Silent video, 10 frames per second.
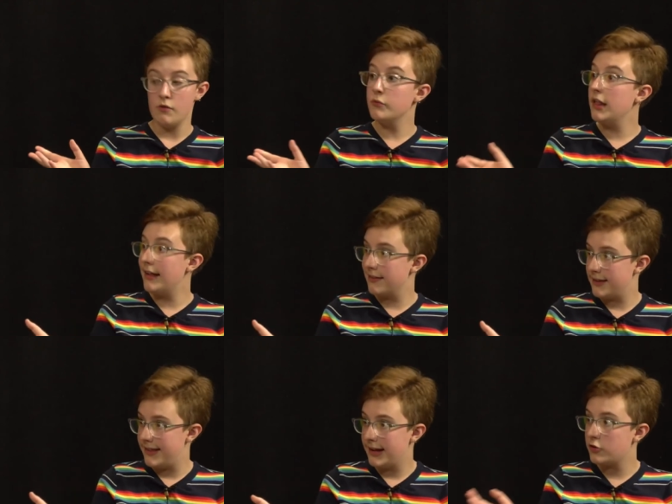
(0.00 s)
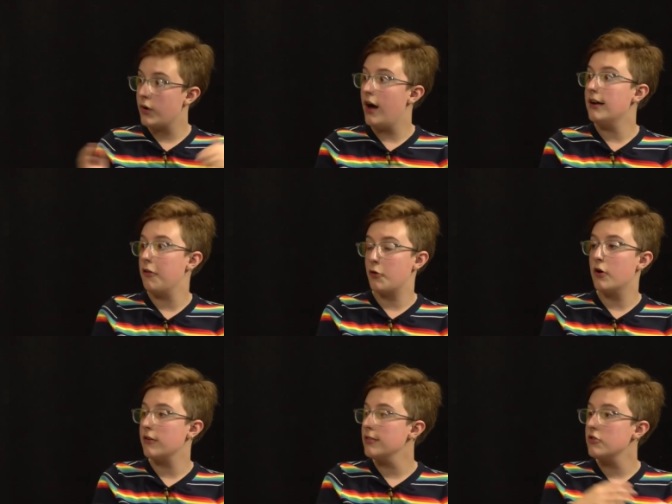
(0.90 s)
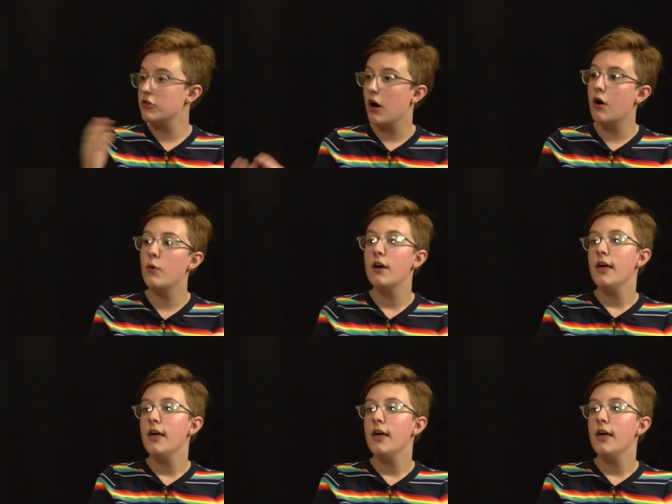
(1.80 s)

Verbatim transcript: realizes their sexuality at the course of the show.